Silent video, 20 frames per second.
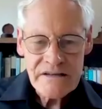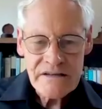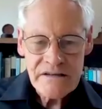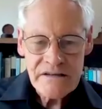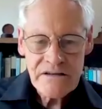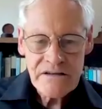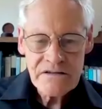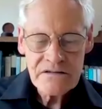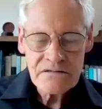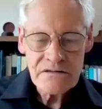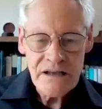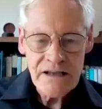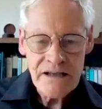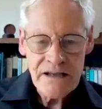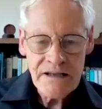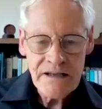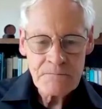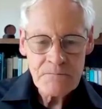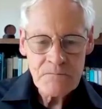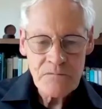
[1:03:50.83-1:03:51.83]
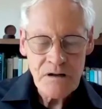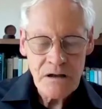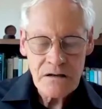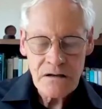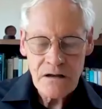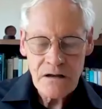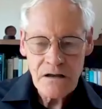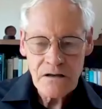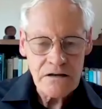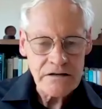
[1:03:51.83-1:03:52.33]

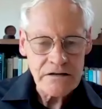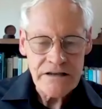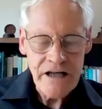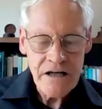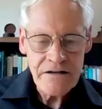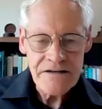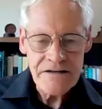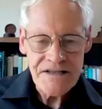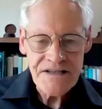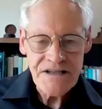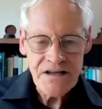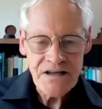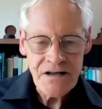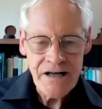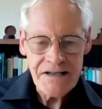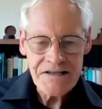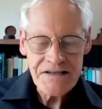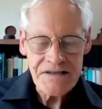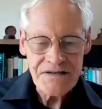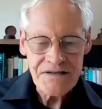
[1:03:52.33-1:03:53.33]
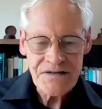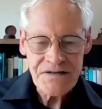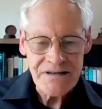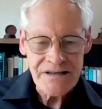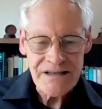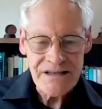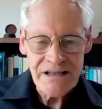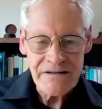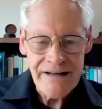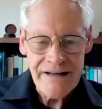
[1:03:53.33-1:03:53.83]
I've got no desire to
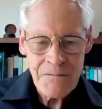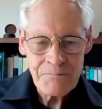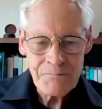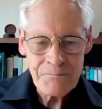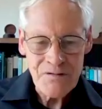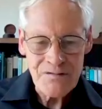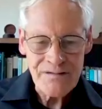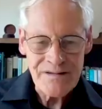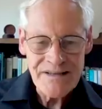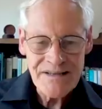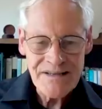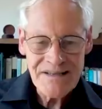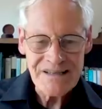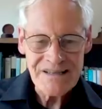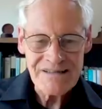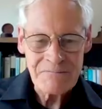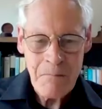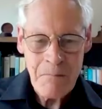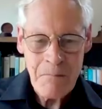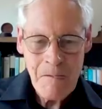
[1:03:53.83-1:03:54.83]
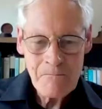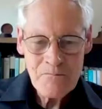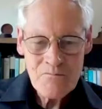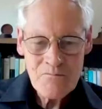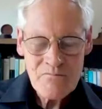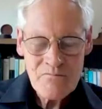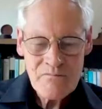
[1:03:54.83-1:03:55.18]
sort of give up on this and